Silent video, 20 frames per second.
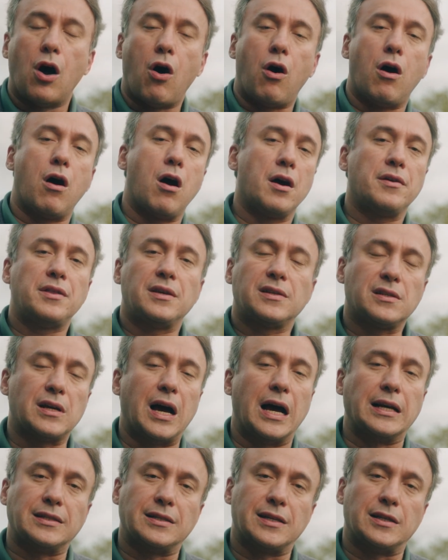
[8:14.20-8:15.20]
are the
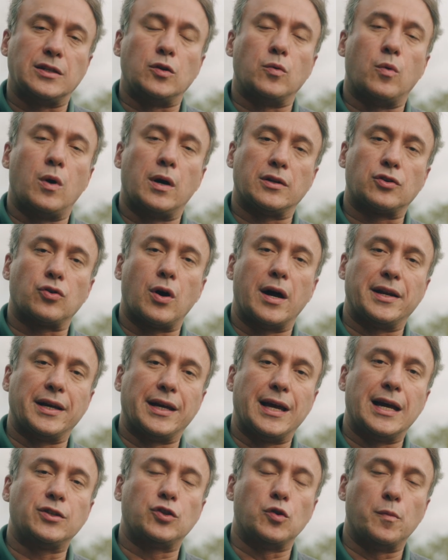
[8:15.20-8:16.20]
sizes that you want to try to
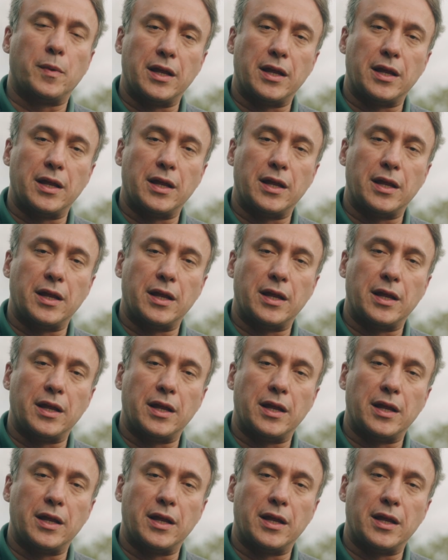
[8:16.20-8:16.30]
get to,